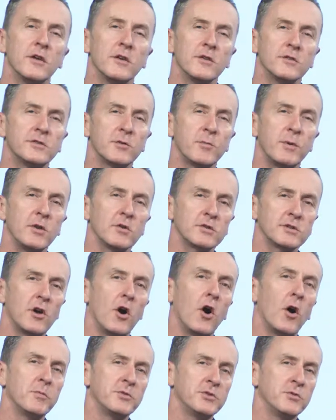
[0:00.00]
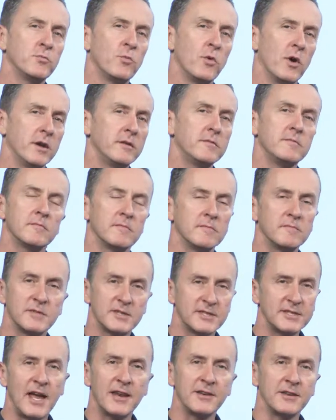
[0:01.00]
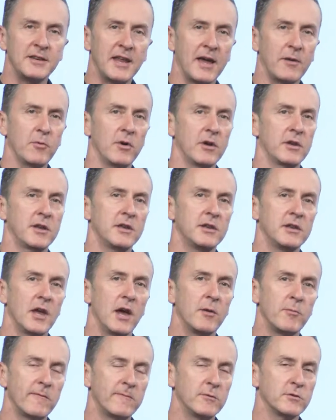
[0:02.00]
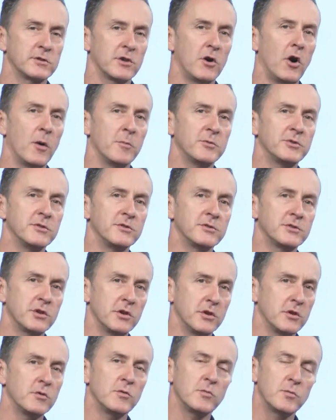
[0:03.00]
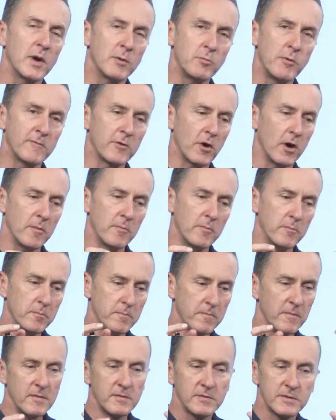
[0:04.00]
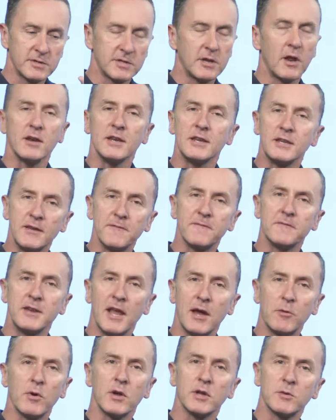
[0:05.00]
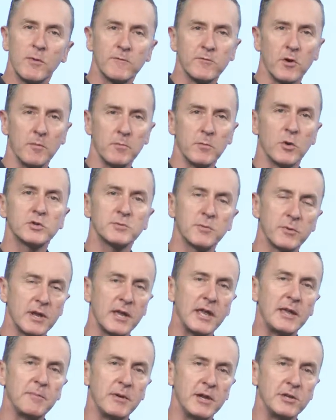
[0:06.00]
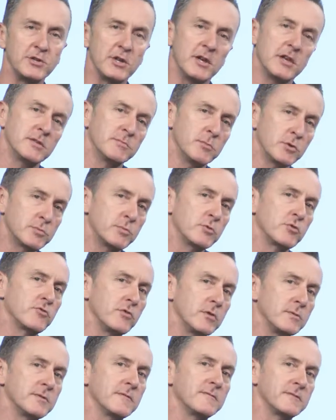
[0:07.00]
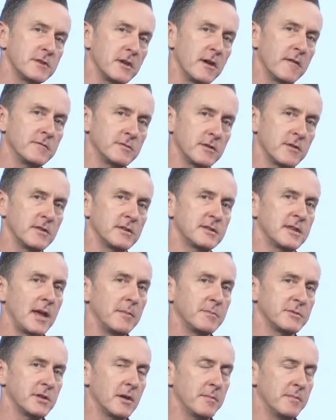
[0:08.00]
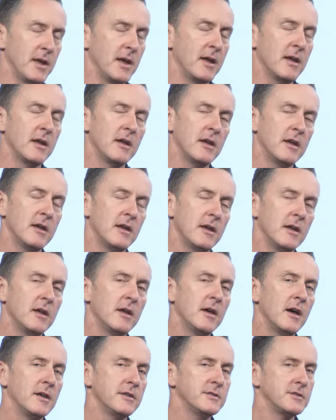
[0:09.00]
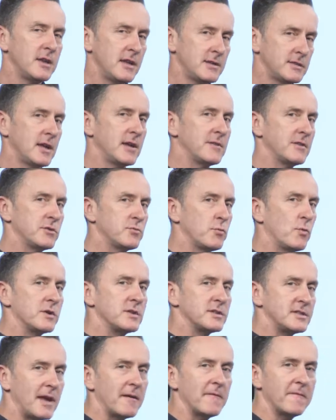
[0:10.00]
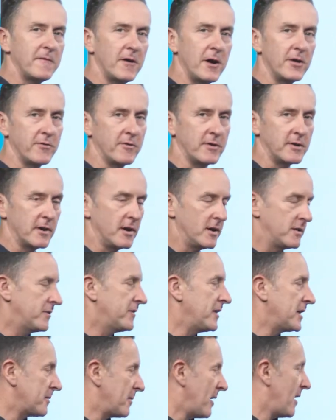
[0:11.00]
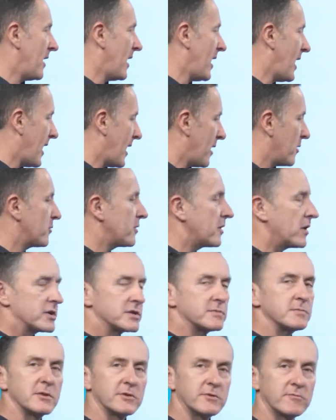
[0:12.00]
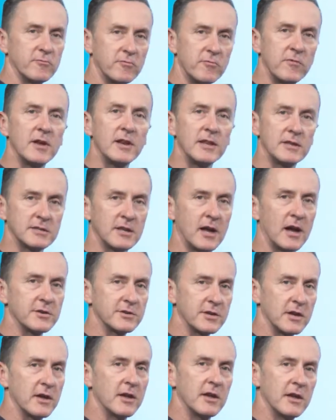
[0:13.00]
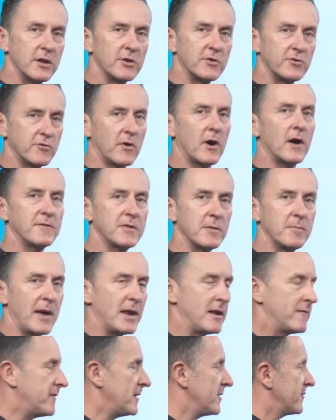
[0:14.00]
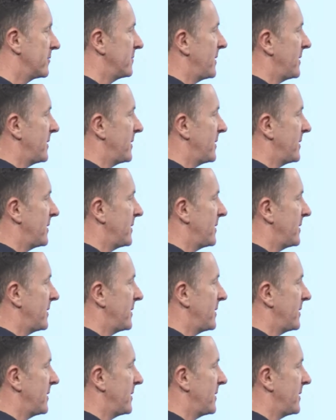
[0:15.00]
So we looked at option 1, standard networking, and we've looked at option 2, where we've got slightly different networking. We've got multiple EPGs, multiple groups of servers on the same subnet. So let's take this one step further and think about how customers really start to drive the benefits from